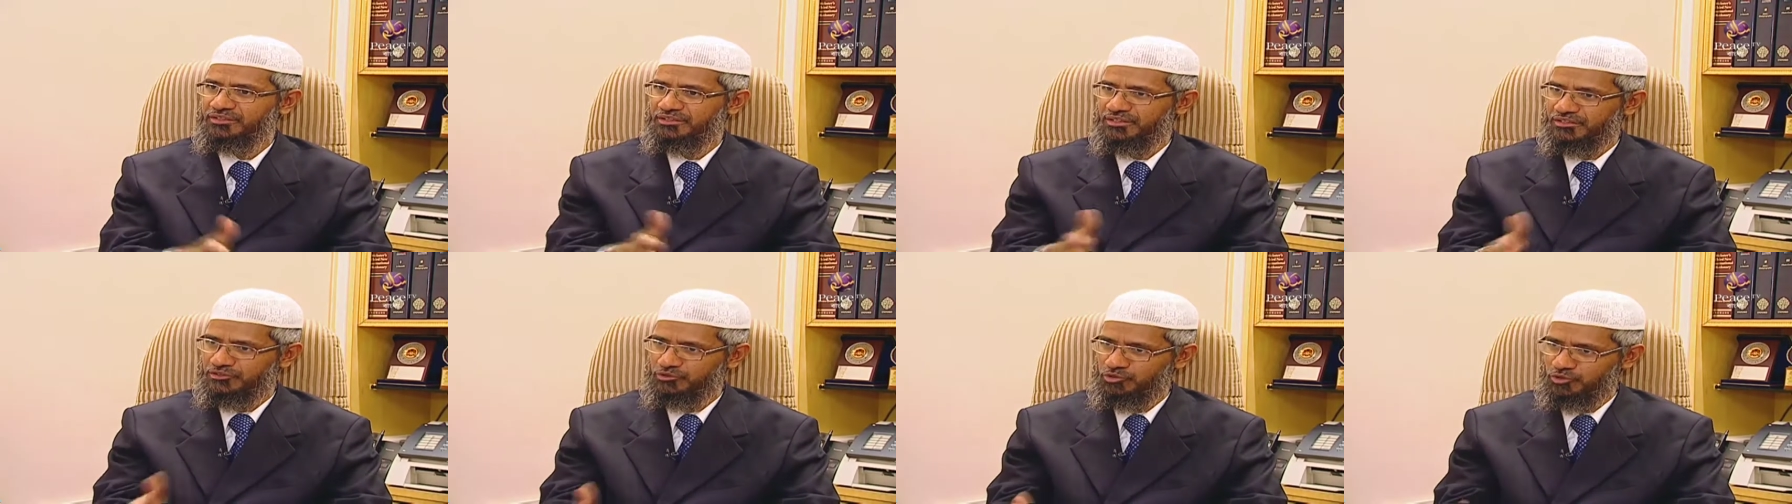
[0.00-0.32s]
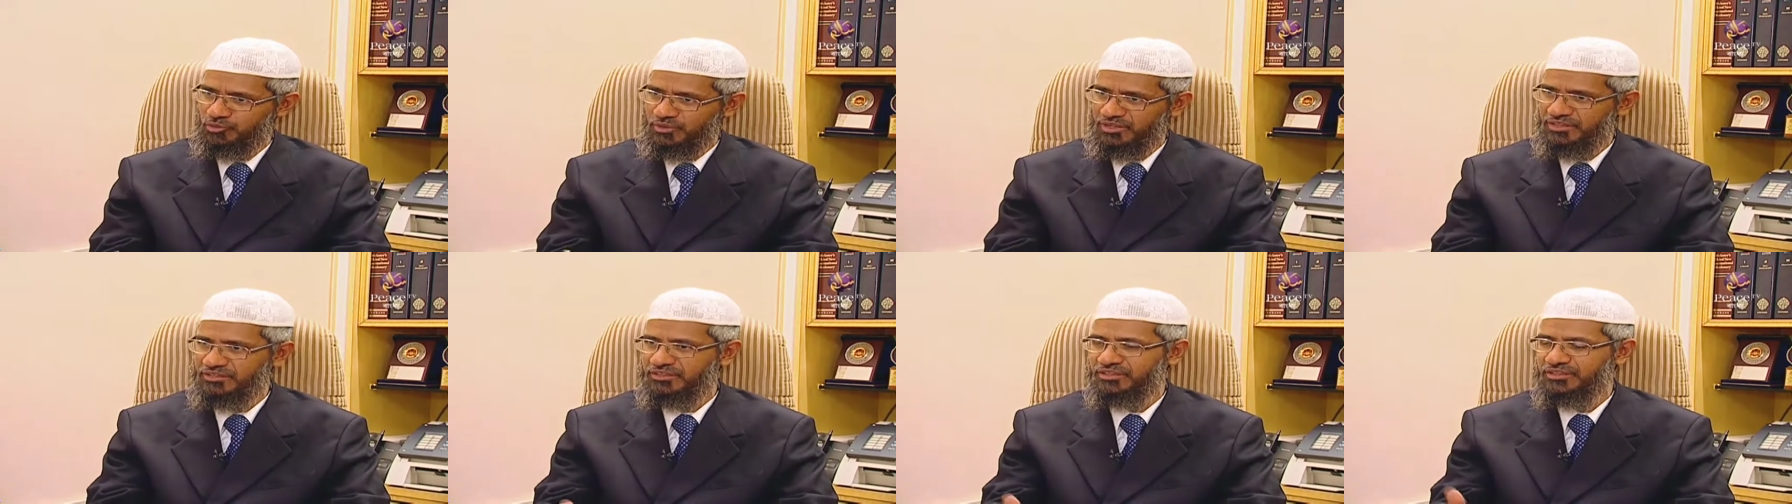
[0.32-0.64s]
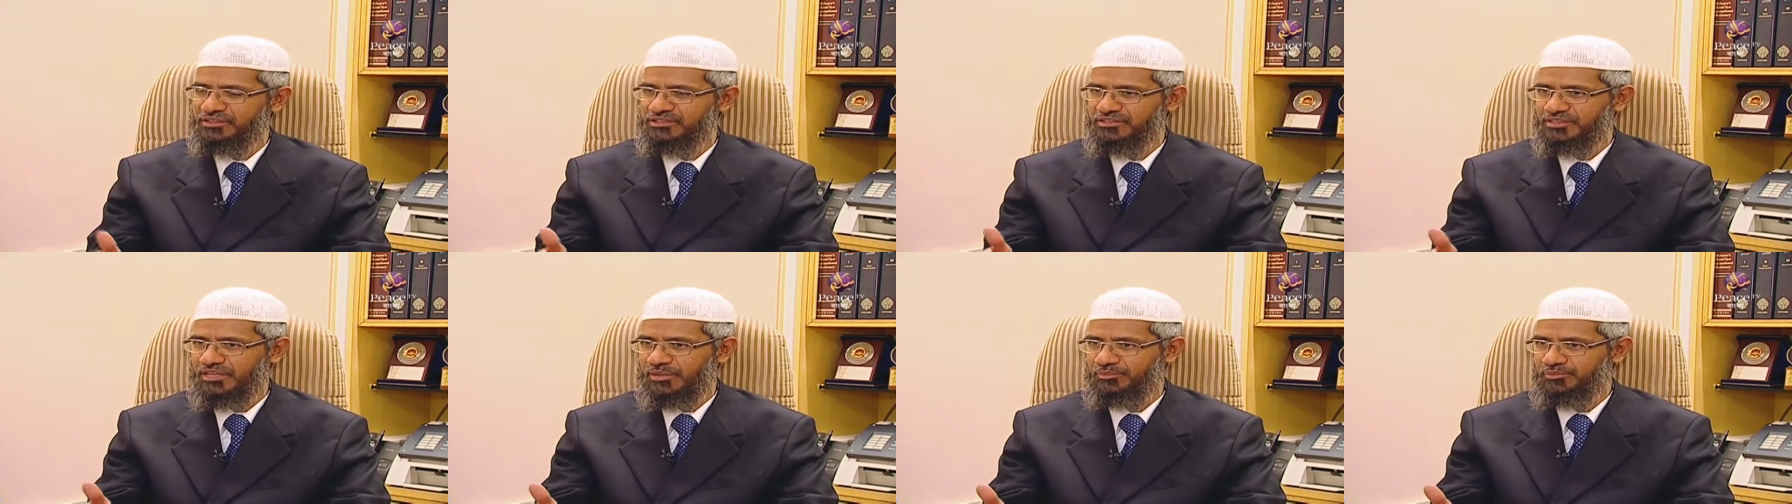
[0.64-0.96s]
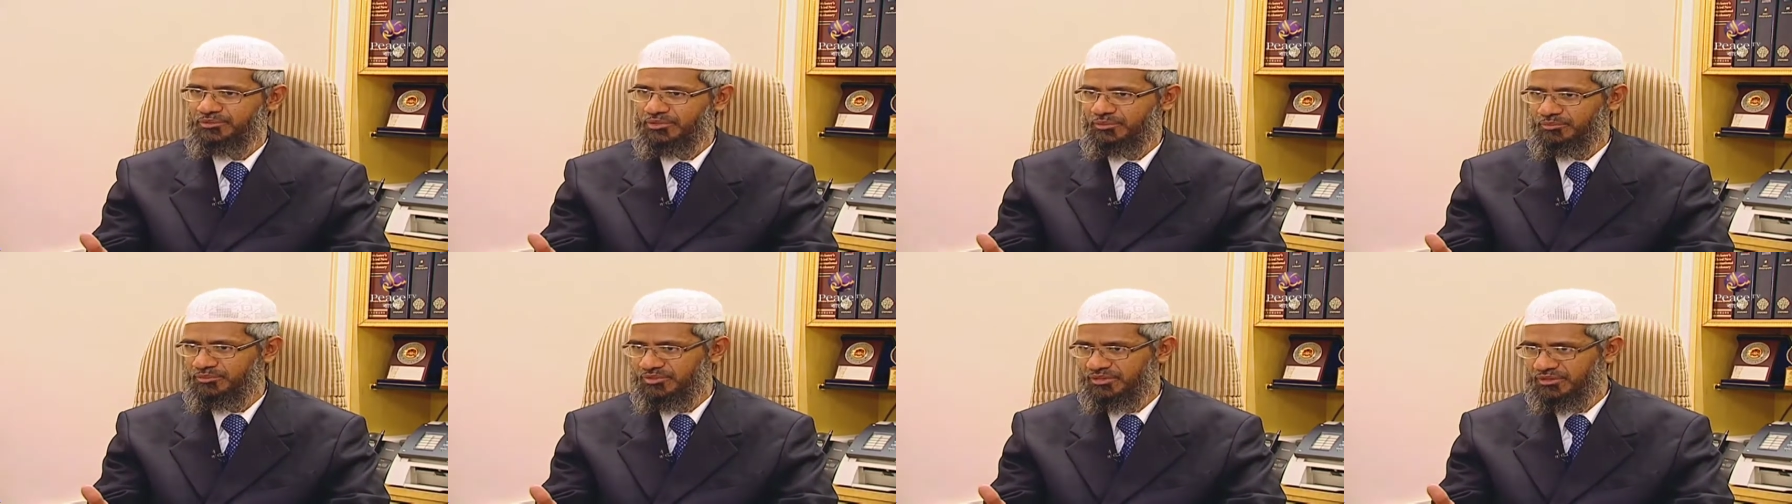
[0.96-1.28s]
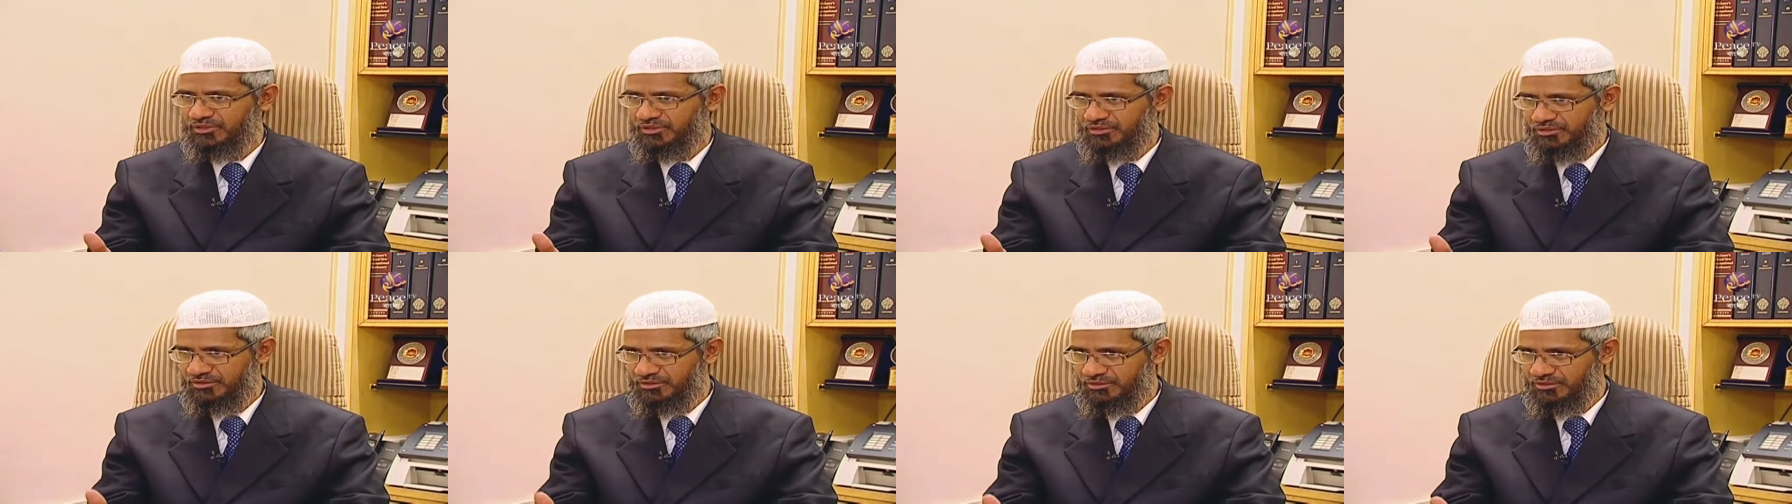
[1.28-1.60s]
Right. Yajurved, chapter
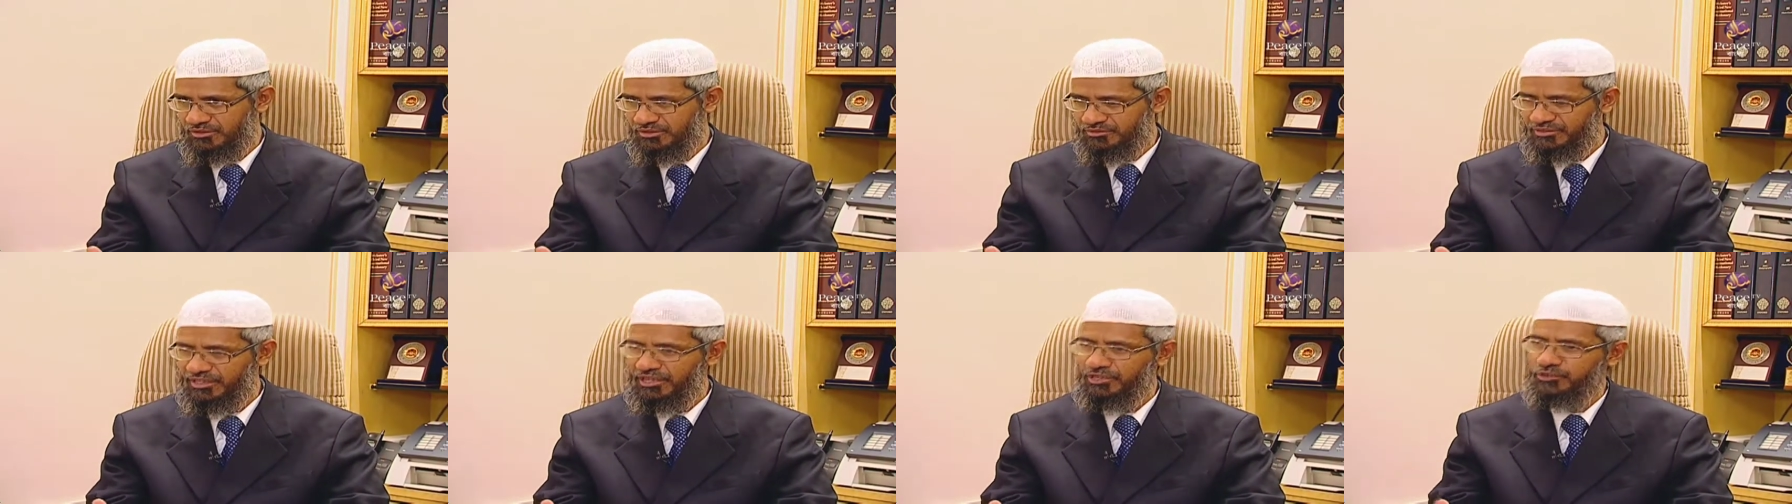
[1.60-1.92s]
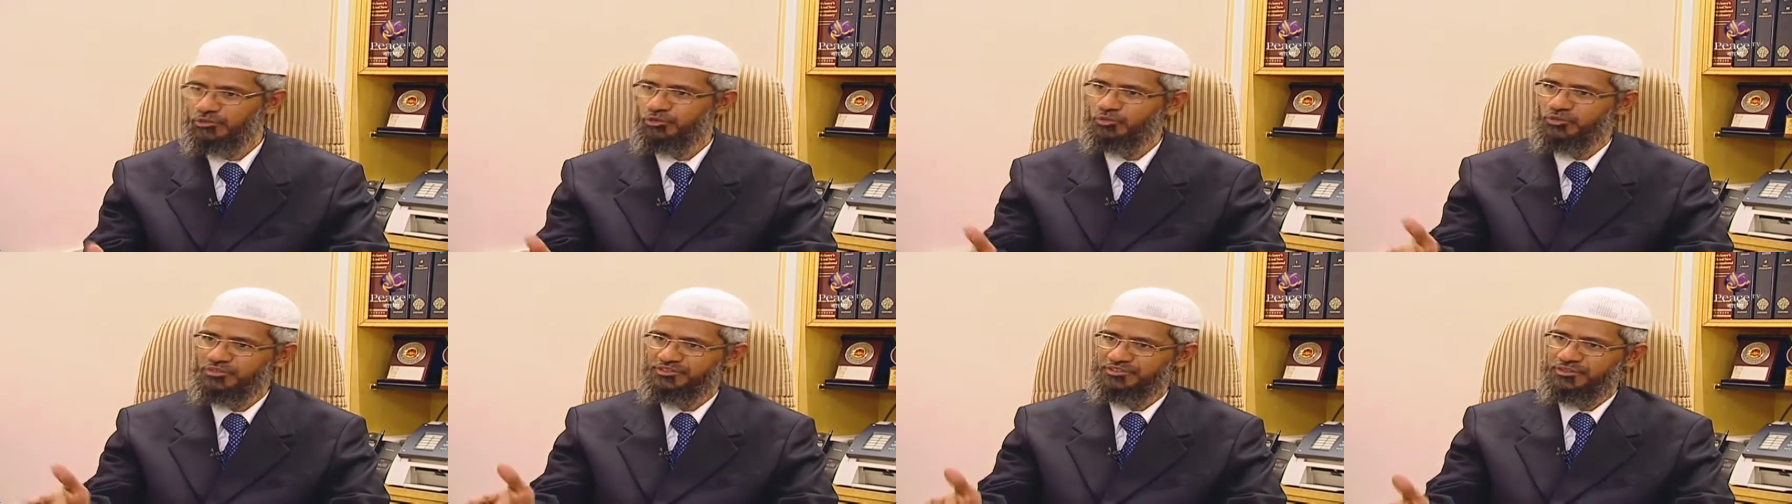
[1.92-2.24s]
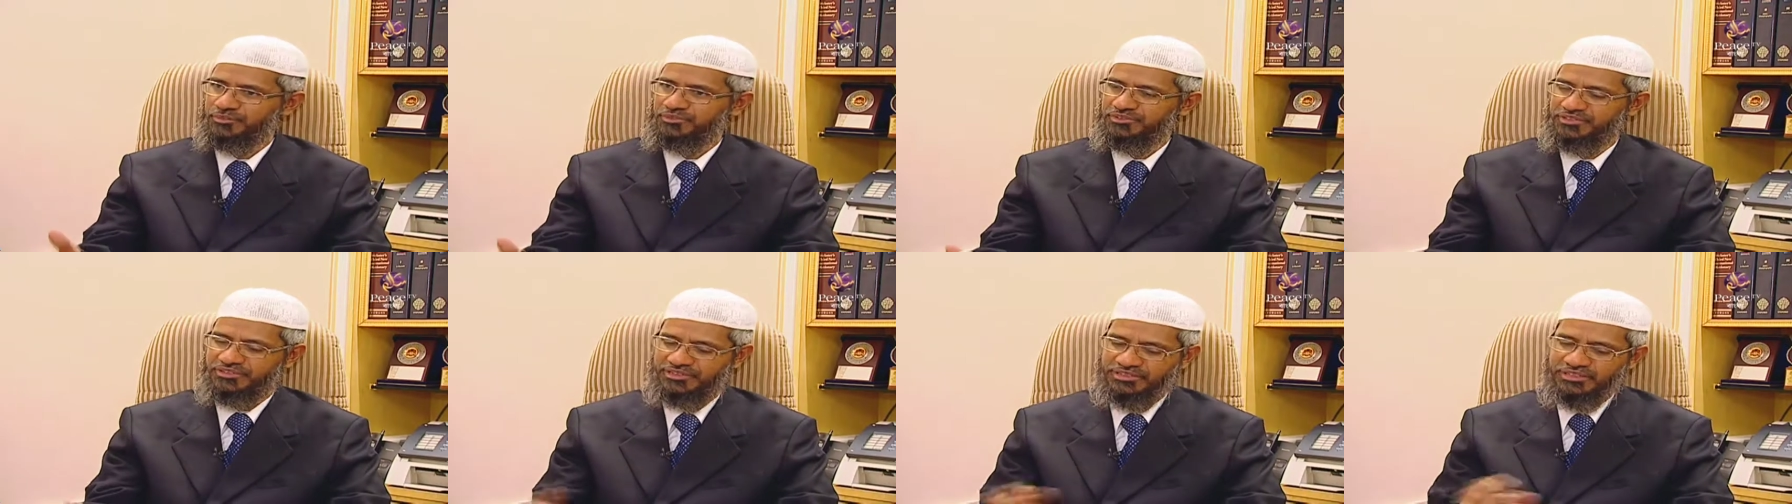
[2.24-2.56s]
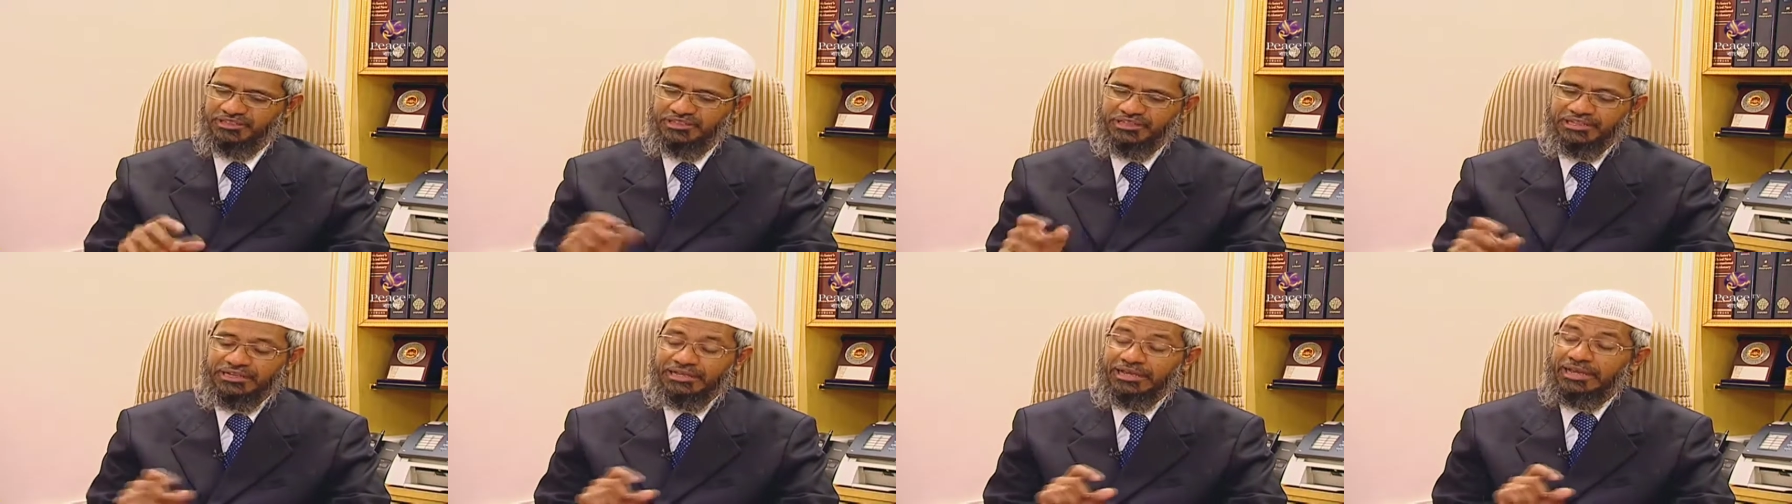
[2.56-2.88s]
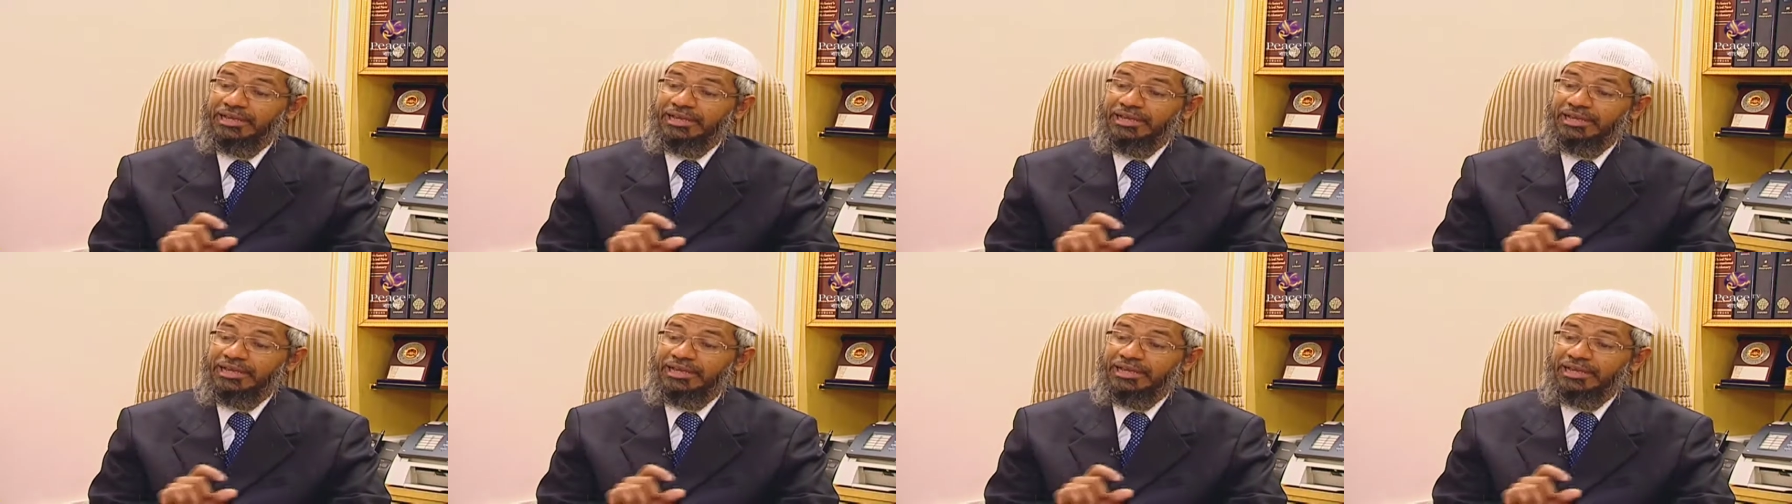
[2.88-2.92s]
number 32, verse number 3.